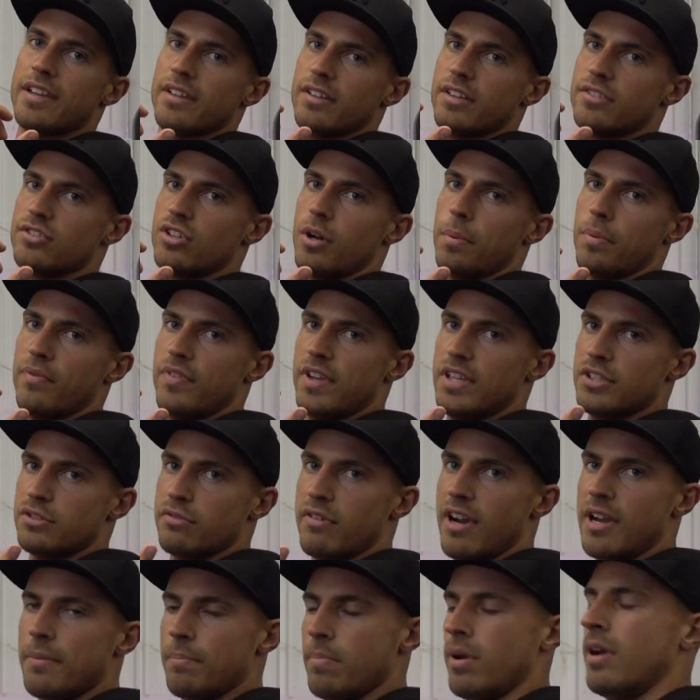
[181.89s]
at the top of each
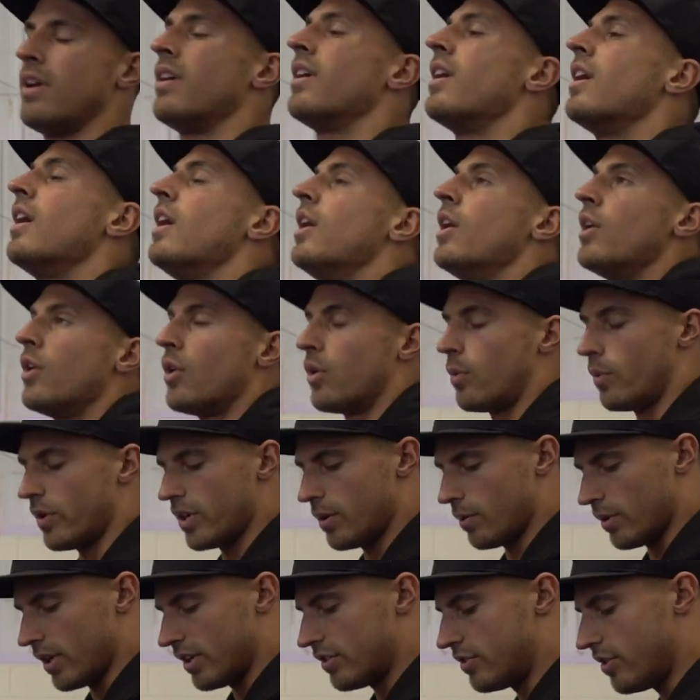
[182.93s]
rep. What
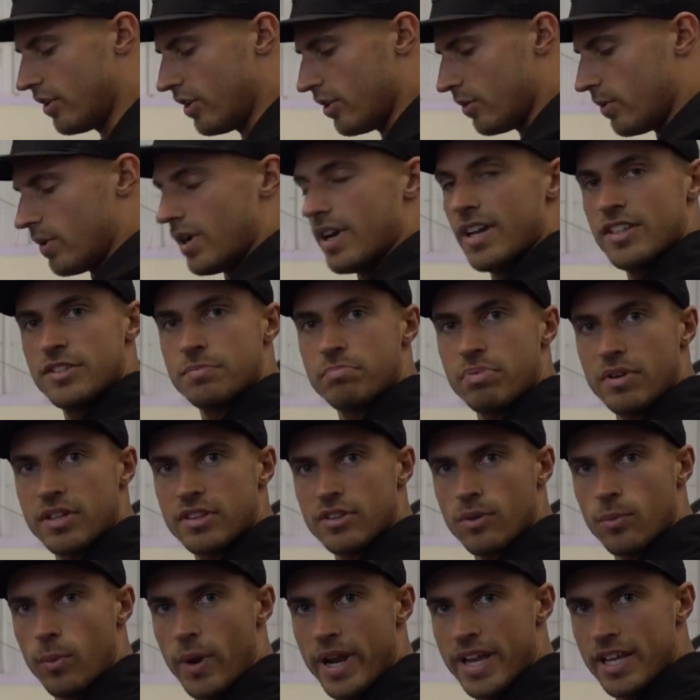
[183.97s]
you want to do is bring
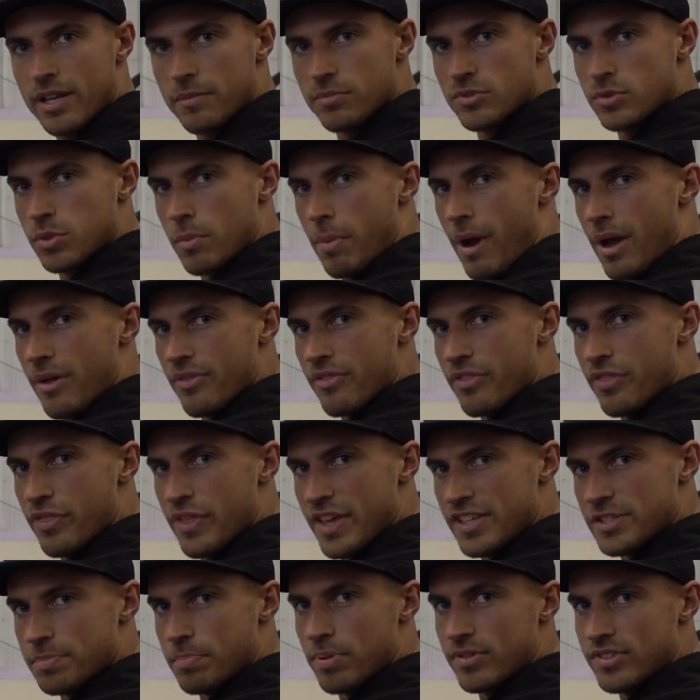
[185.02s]
the weight up to about
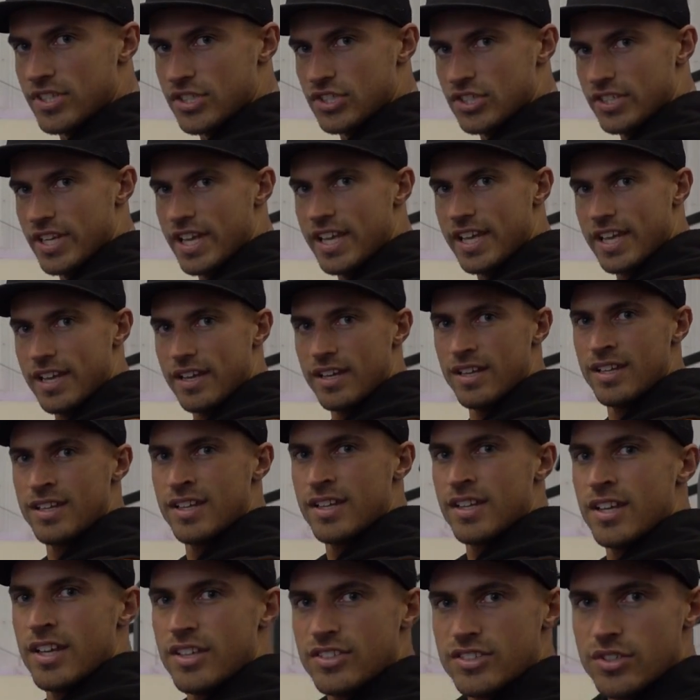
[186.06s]
this position
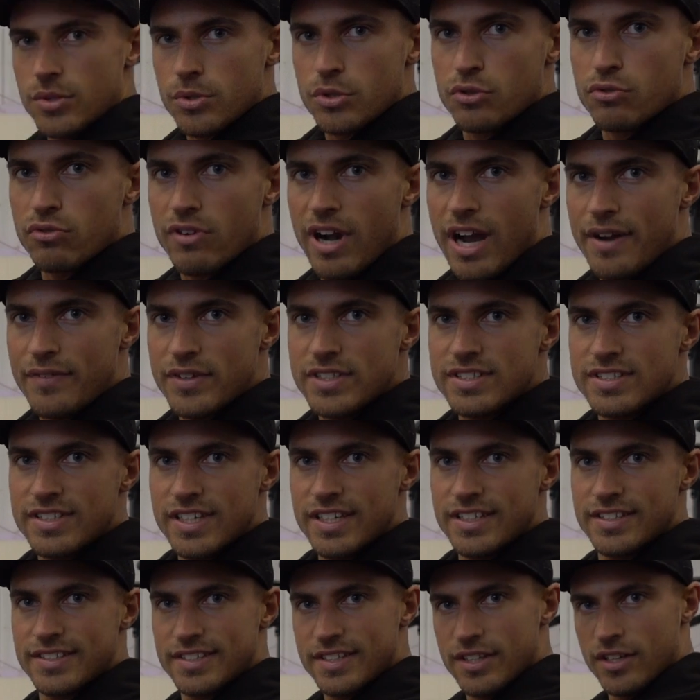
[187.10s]
here, so
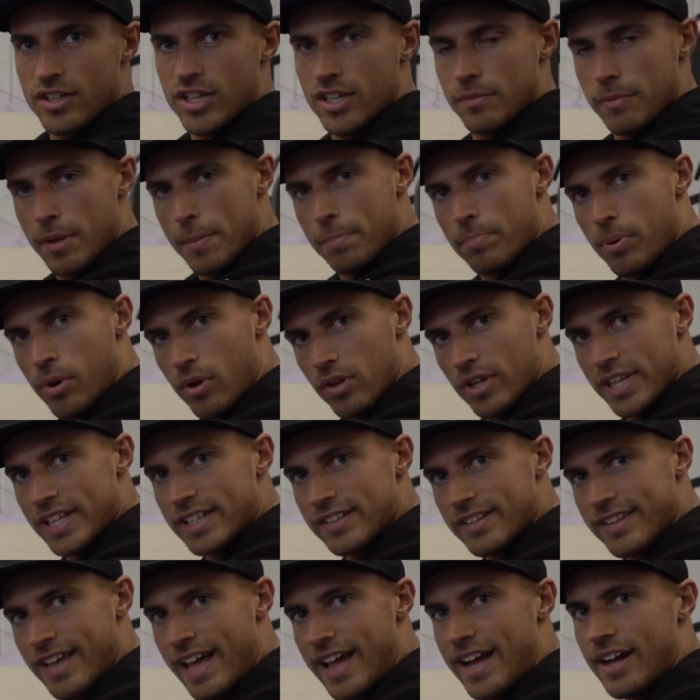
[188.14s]
gravity's still going to be
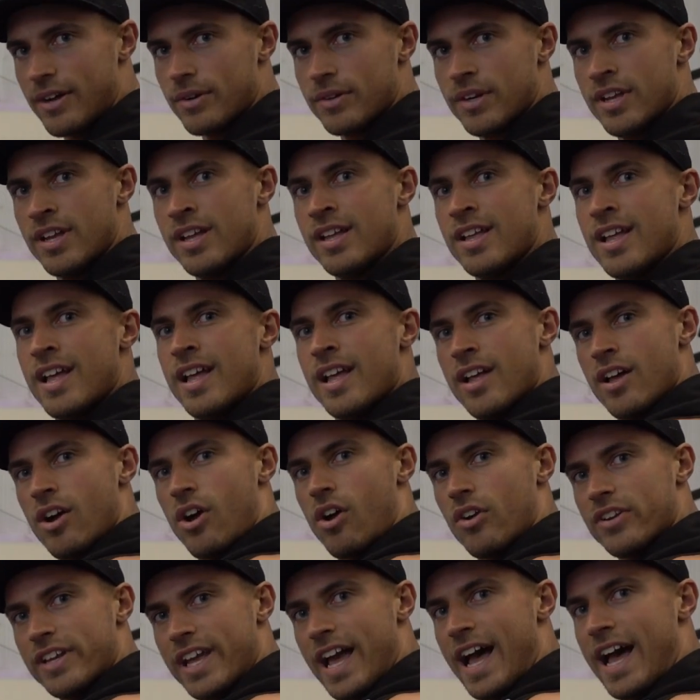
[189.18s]
pulling down
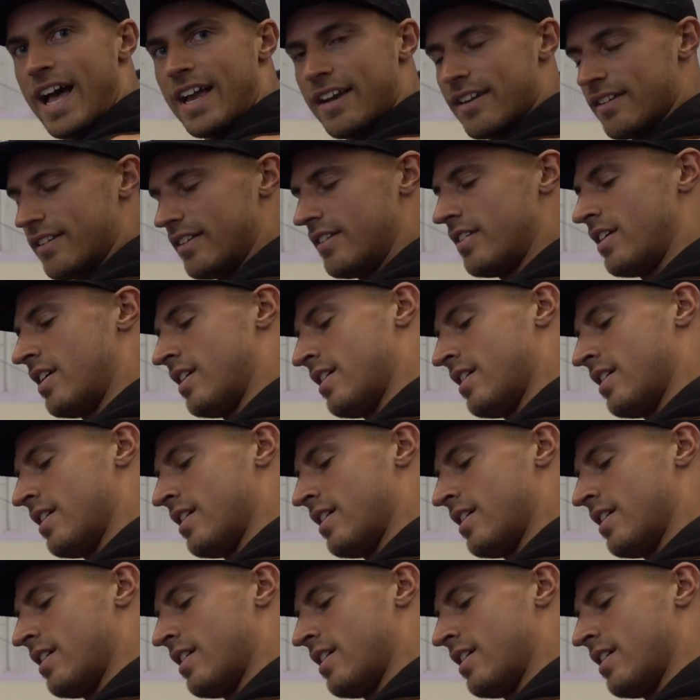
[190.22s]
on your hand.